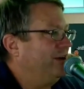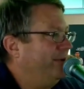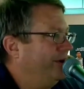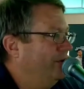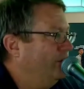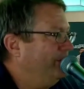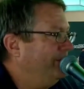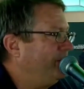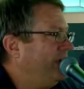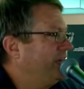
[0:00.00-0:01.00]
They care about
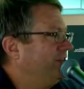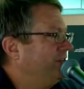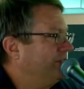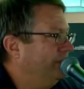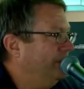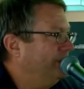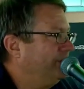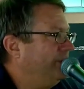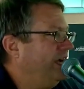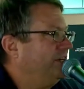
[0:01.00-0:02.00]
open fractures,
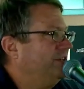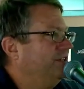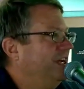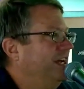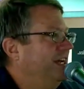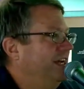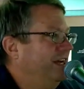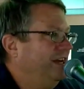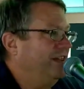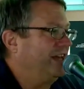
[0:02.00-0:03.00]
closed fractures.
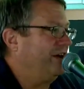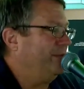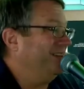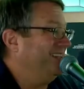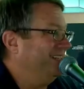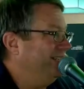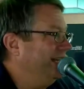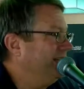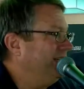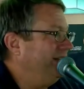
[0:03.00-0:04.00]
They care about the
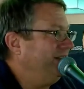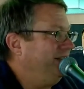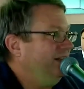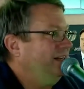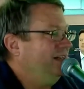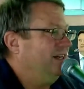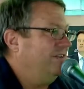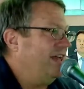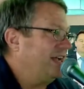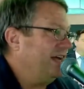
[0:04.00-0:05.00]
intensity
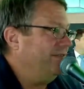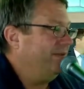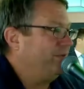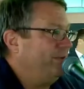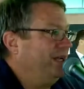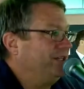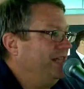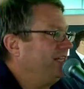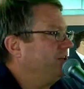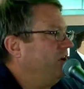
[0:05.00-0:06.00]
of that kind of
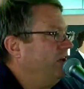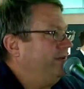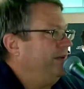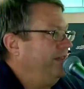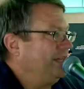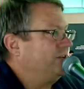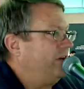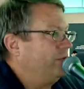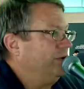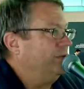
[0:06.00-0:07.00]
information. That's all
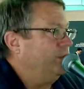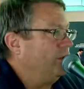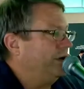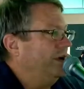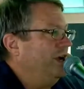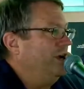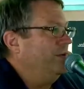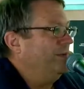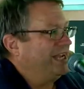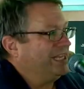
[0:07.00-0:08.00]
real important.
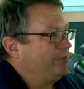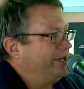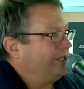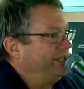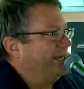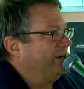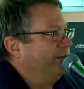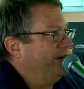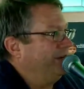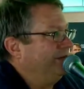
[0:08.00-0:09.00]
But guess what else they
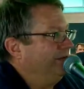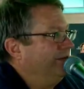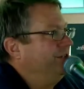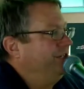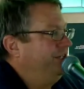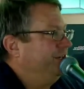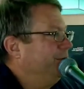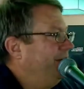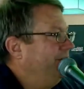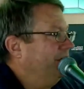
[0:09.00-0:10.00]
care about?
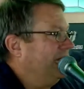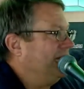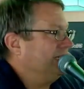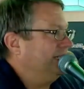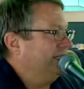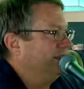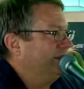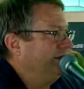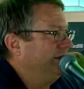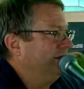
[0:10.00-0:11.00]
Shear wave
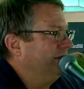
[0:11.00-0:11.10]
velocities.